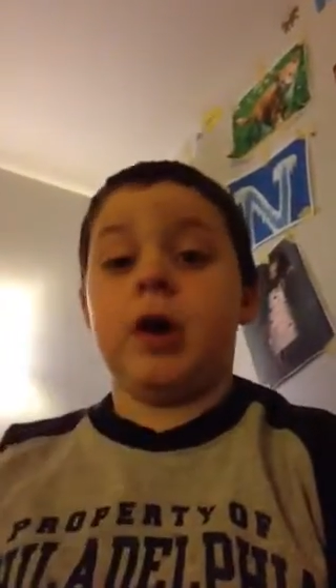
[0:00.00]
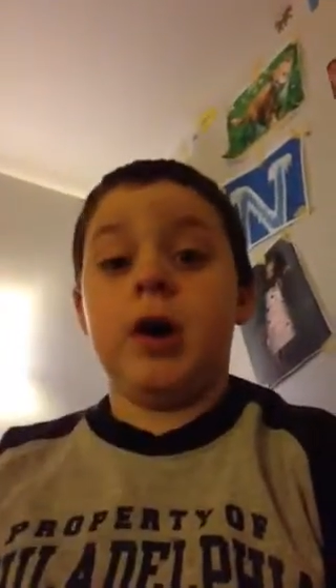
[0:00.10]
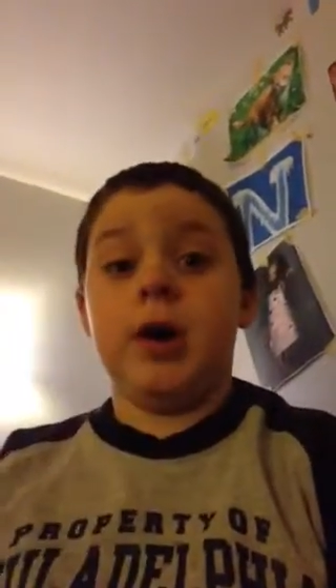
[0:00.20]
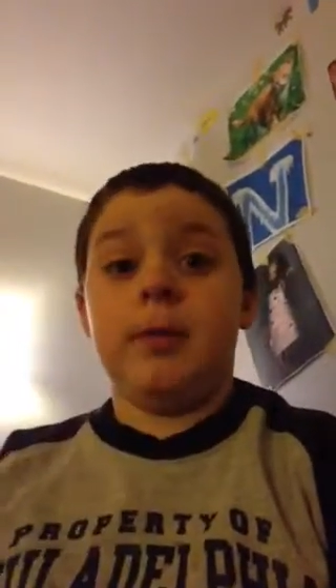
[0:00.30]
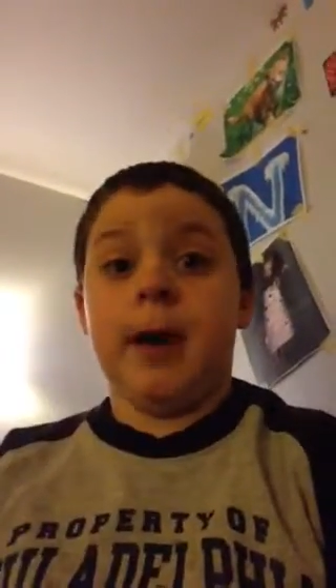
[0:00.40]

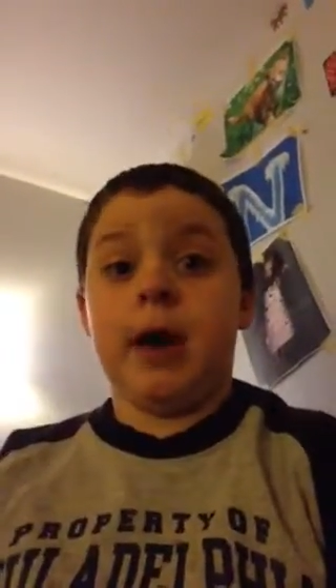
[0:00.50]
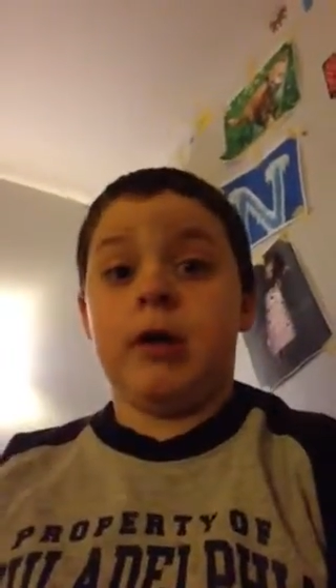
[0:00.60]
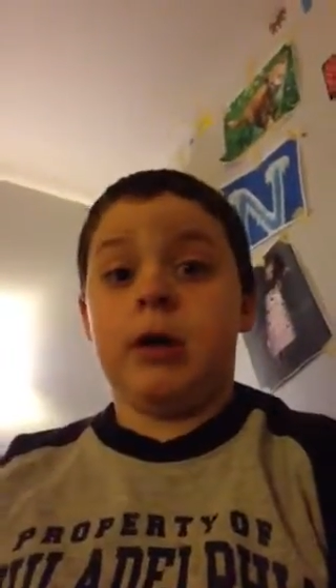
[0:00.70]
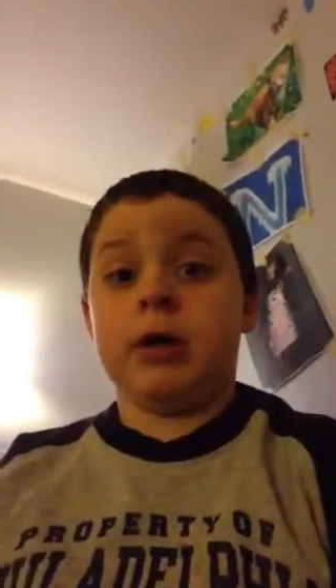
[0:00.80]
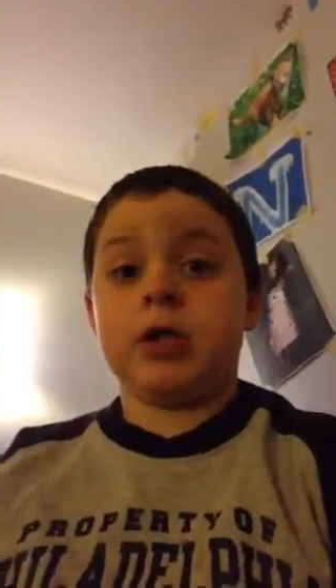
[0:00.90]
Oh my
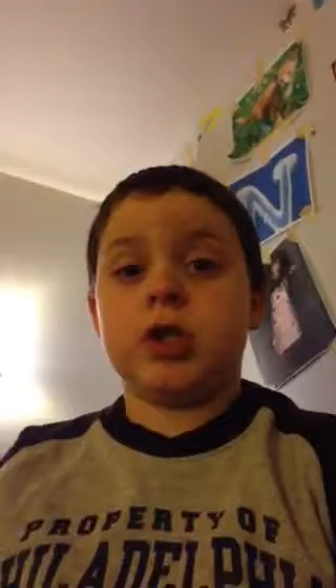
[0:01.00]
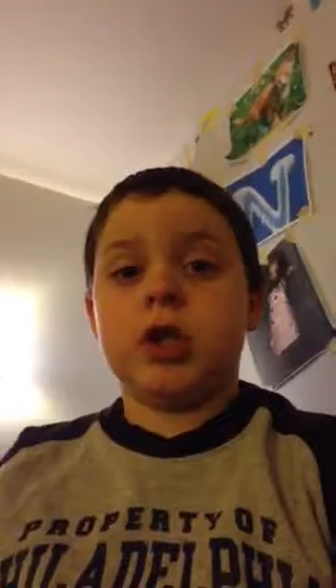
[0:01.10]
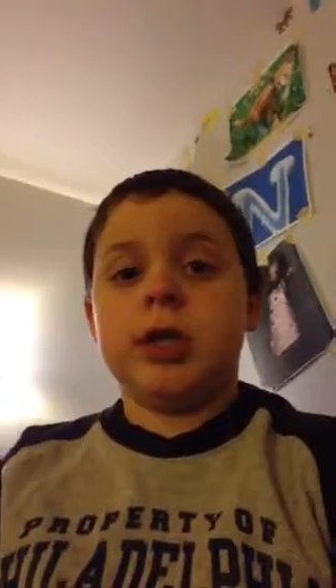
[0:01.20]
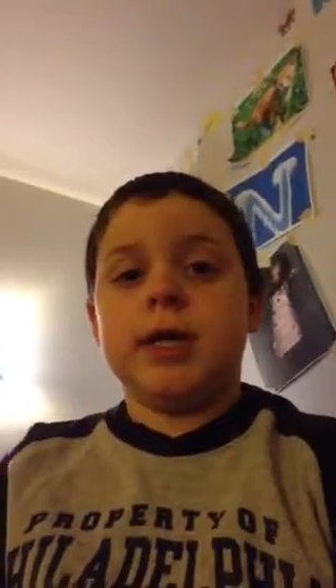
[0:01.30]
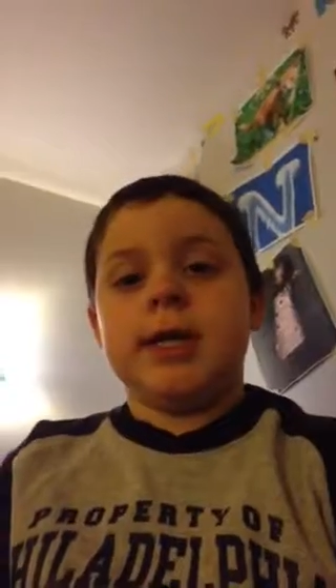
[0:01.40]
gosh.
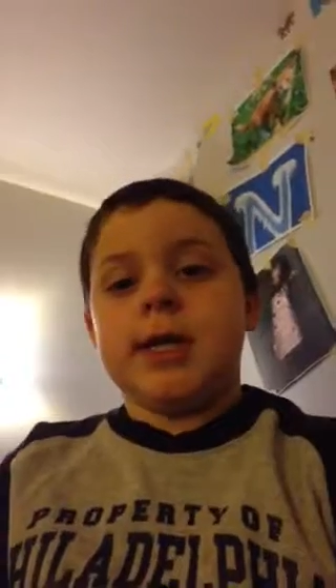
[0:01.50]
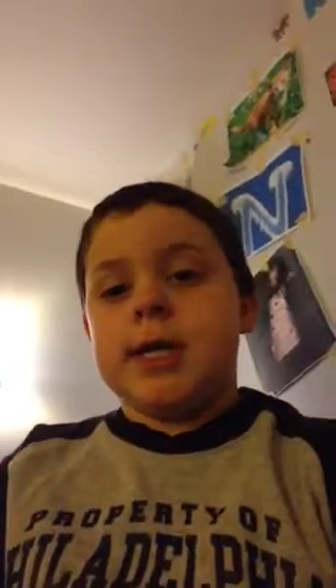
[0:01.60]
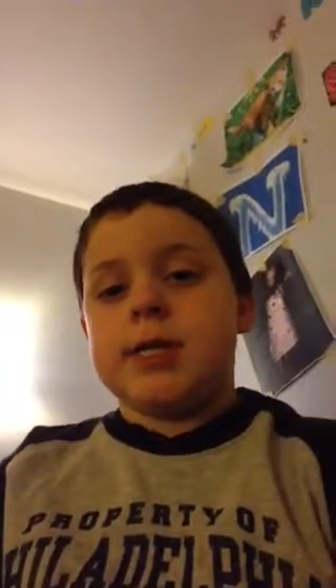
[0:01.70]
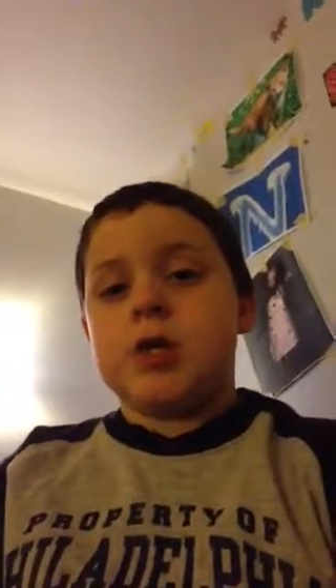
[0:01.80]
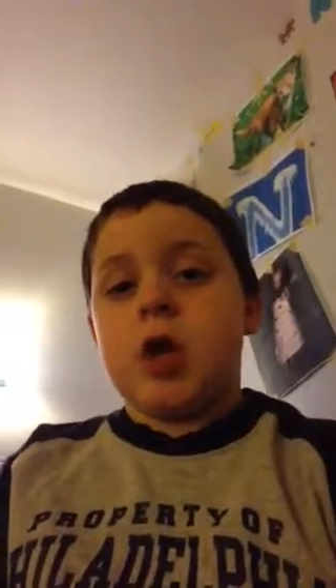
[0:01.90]

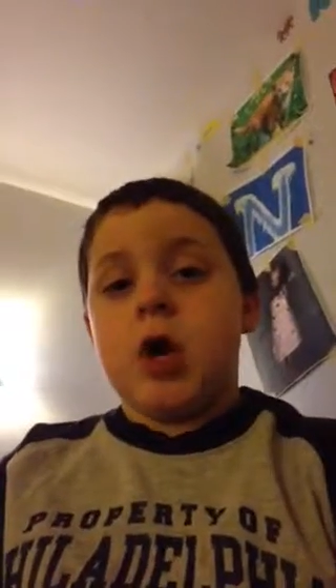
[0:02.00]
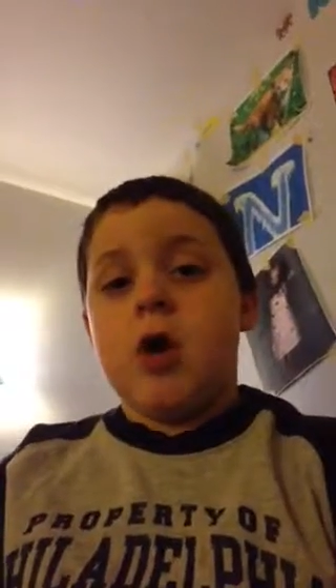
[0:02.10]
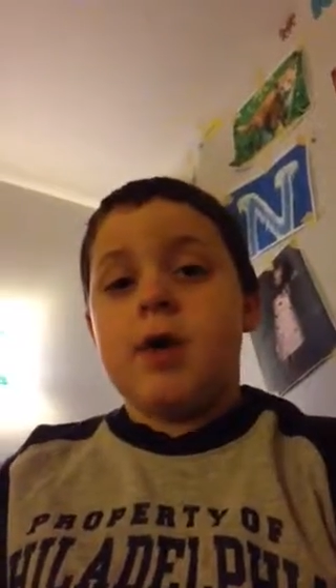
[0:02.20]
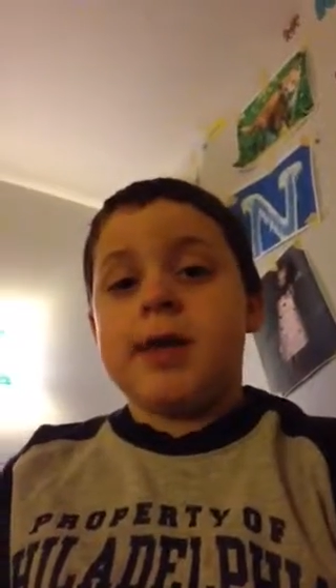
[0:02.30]
So,